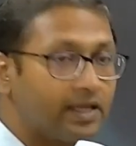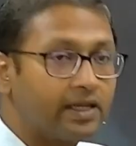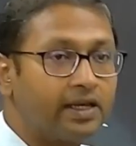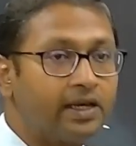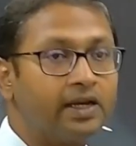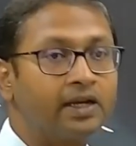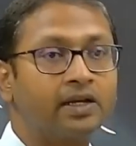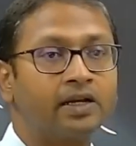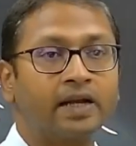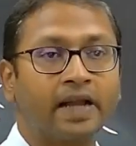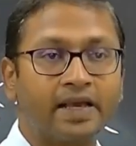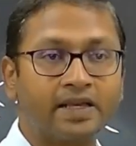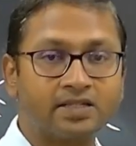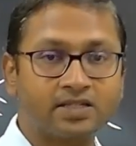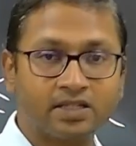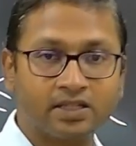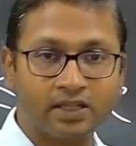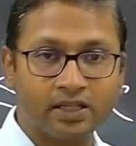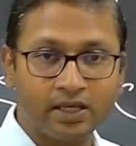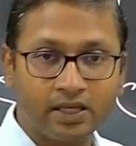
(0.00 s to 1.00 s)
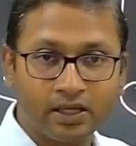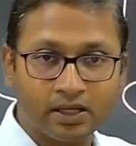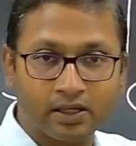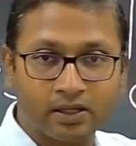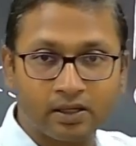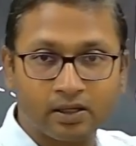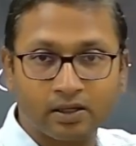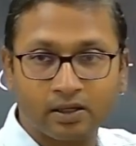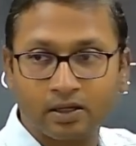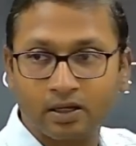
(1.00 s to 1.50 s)
it lies in the
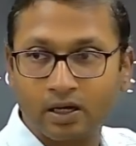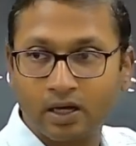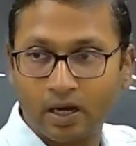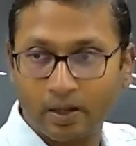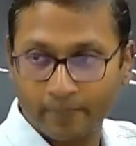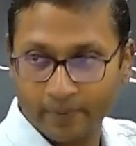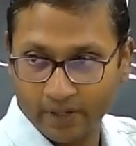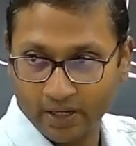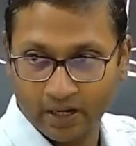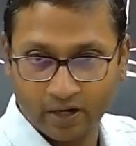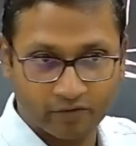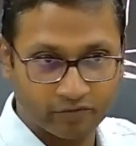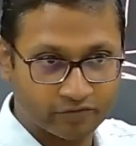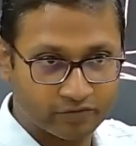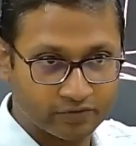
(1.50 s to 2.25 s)
upper half,